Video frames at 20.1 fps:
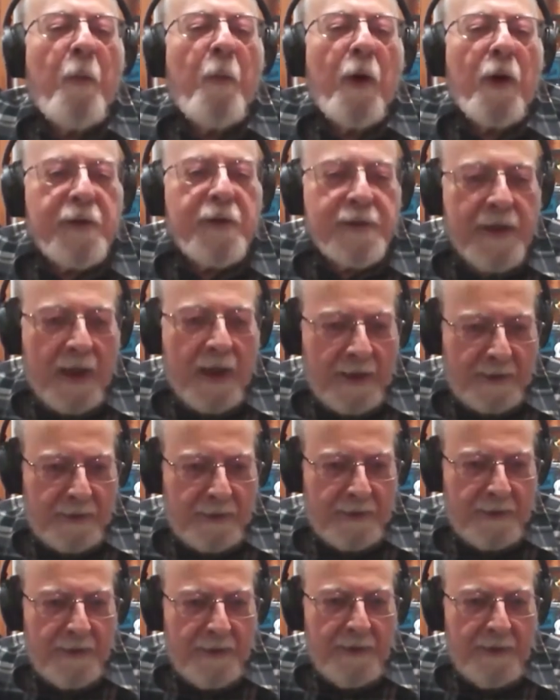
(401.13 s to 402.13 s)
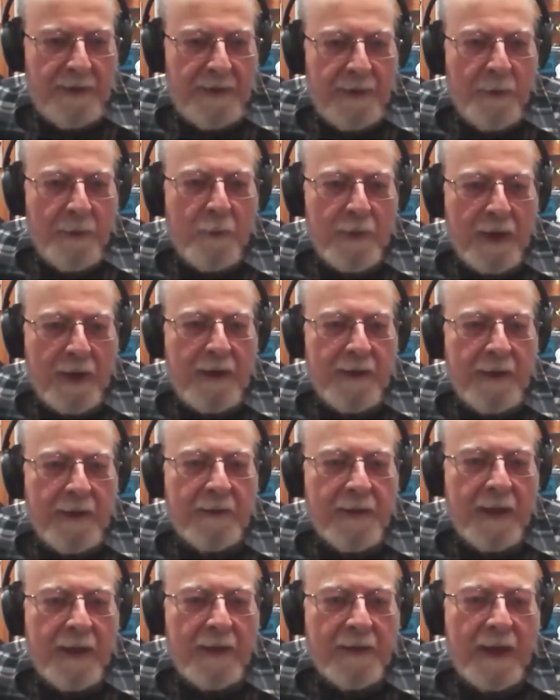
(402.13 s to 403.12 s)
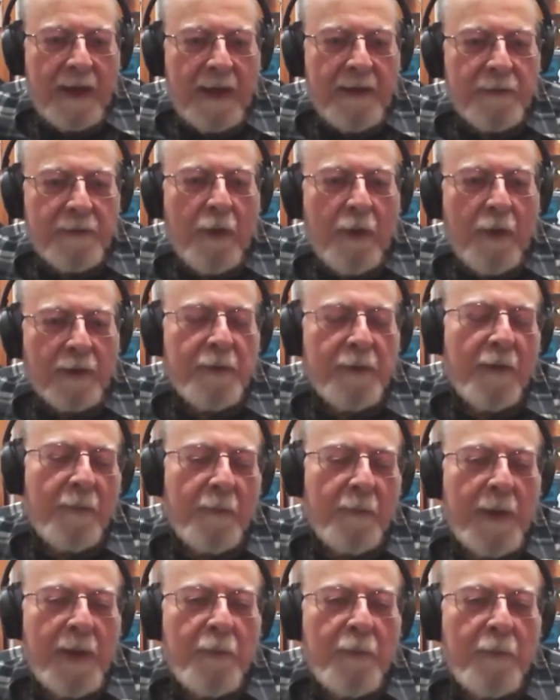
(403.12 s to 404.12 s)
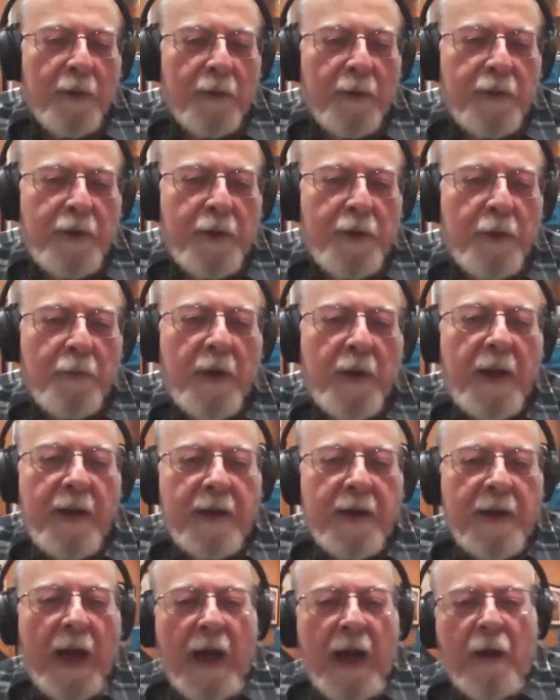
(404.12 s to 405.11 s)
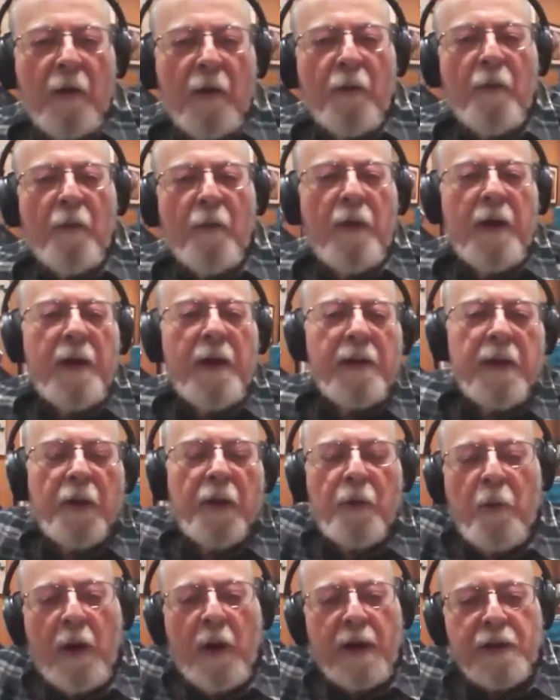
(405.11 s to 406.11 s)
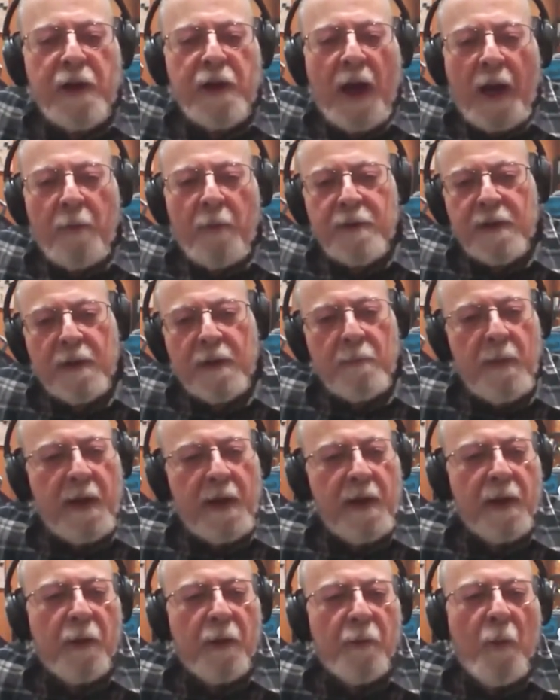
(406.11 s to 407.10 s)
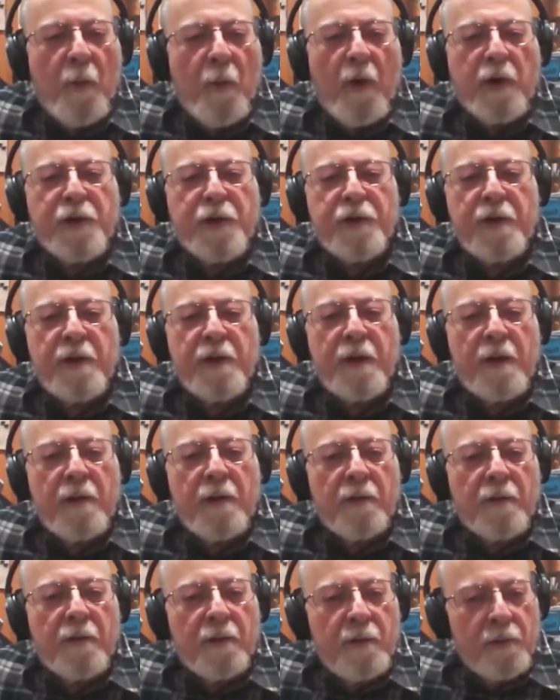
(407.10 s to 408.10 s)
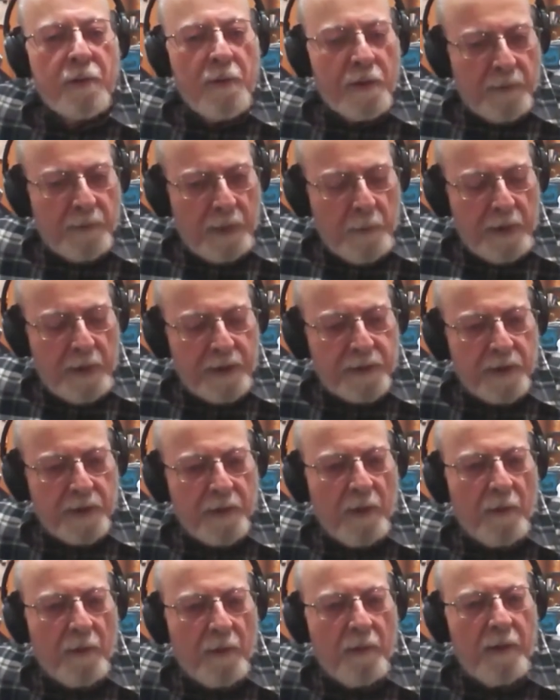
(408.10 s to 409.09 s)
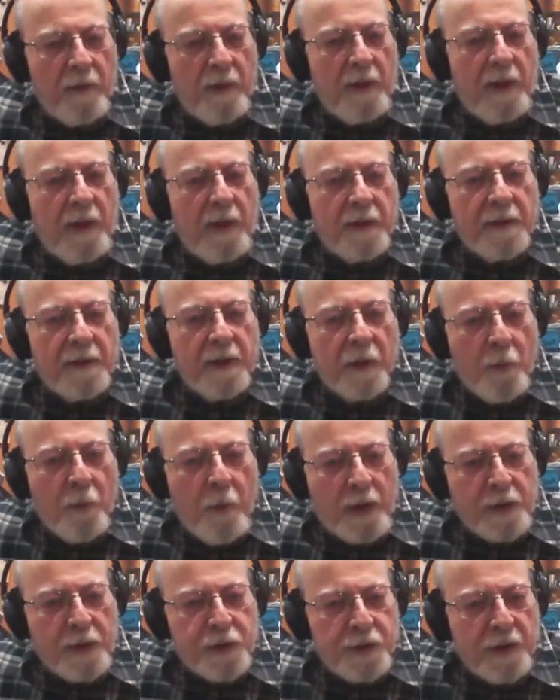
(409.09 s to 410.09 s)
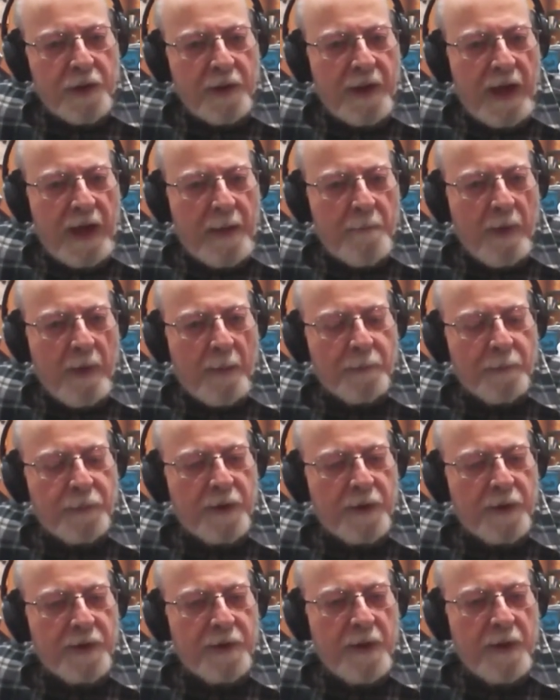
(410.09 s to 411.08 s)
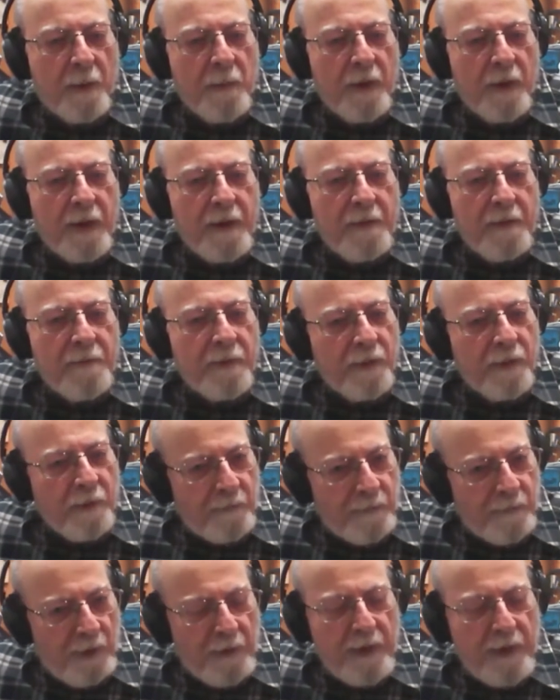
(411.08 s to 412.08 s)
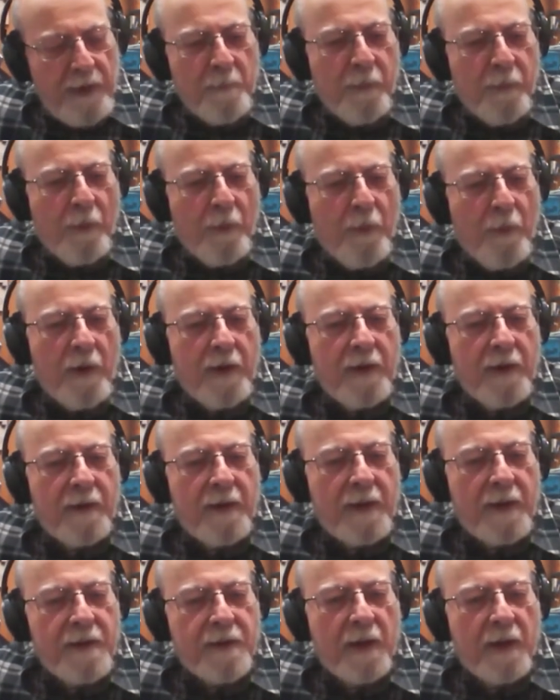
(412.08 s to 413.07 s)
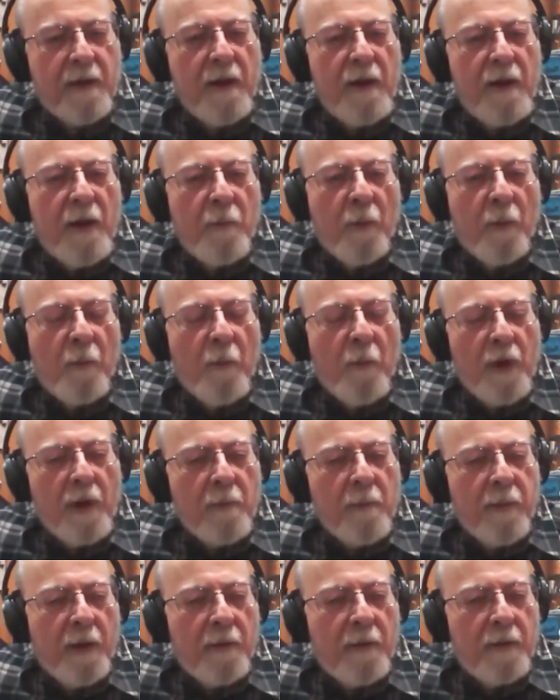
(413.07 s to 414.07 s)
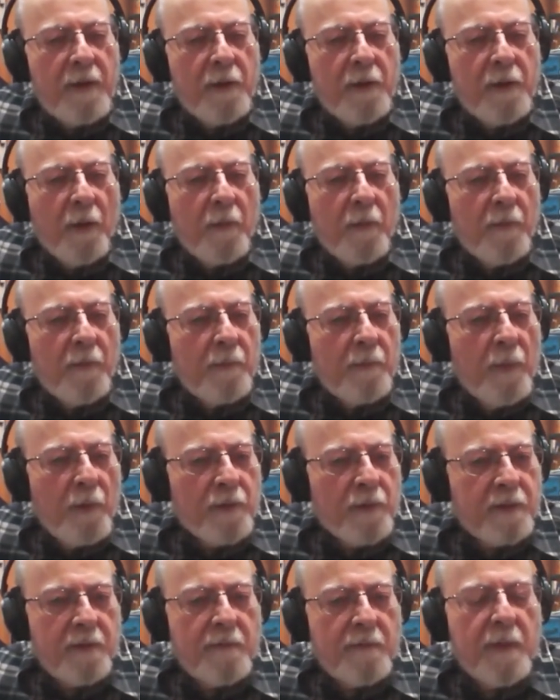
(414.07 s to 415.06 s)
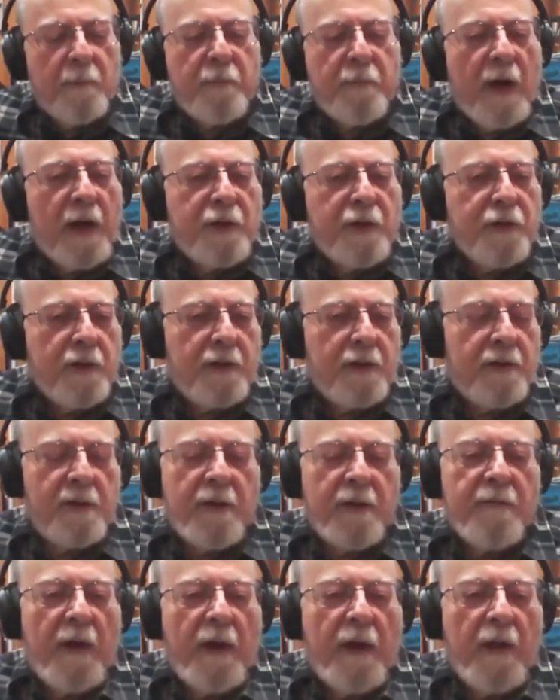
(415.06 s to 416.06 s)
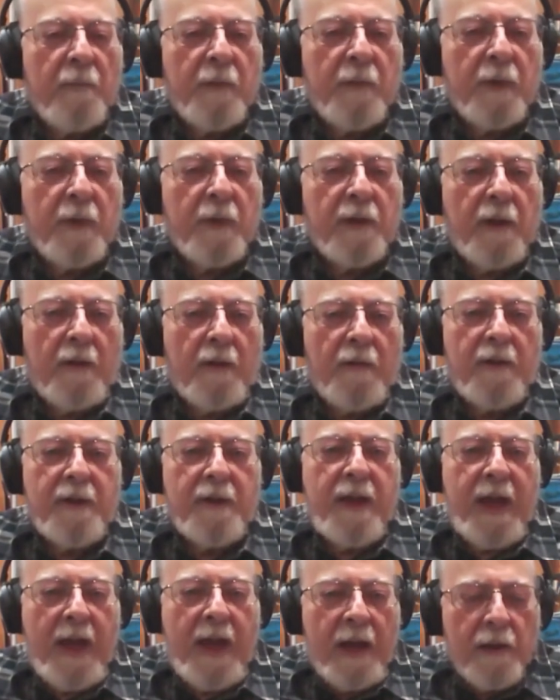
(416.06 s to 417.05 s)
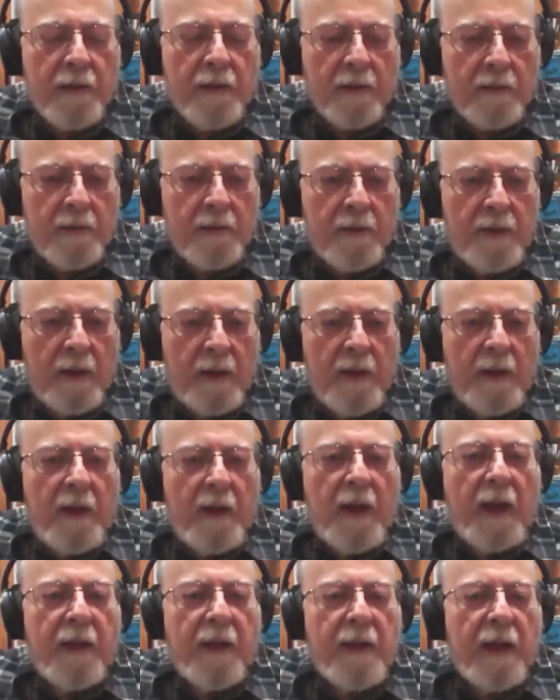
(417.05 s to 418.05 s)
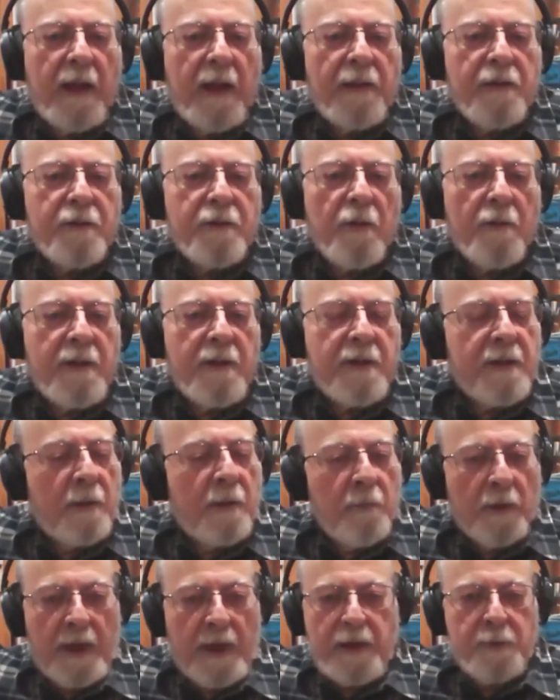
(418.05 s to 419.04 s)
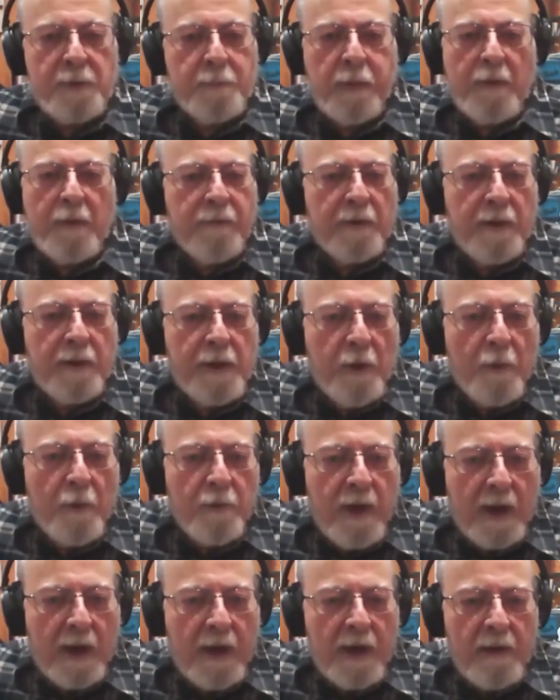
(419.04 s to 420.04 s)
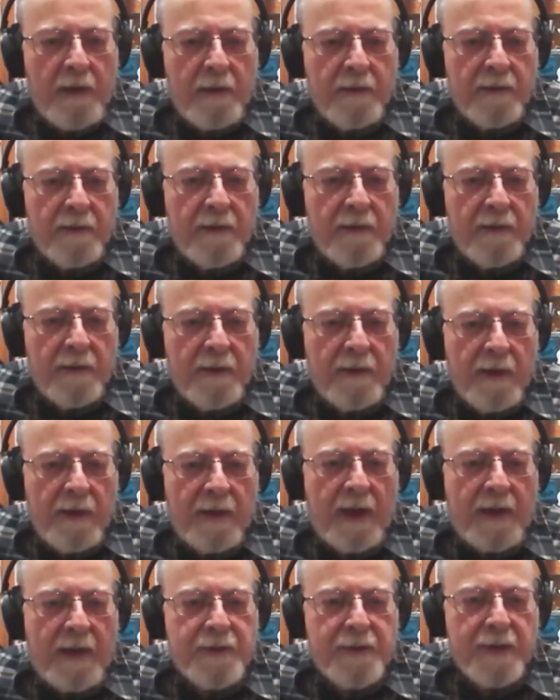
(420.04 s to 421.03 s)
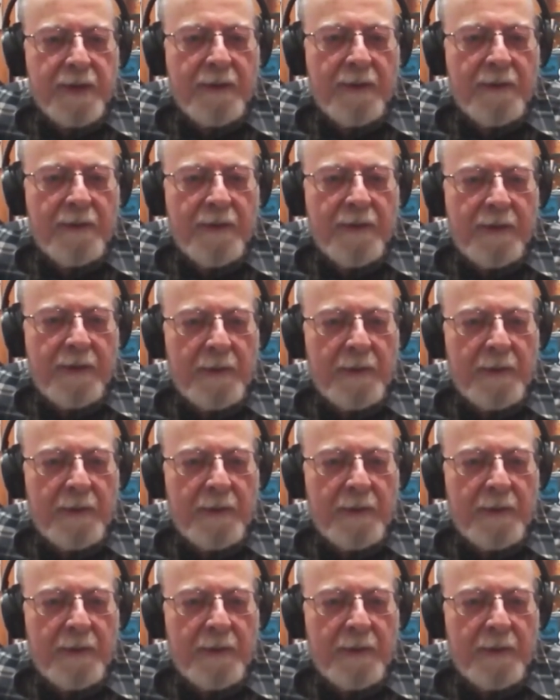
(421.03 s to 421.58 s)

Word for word: where's that? Okay, they thought they were being real cute. Now, the question, I was in a meeting in Washington 3 weeks ago. The question came up to somebody very important. He said, well, what about, most of the projects in development are in Canada. And so he said, well, that's perfectly okay. And I said,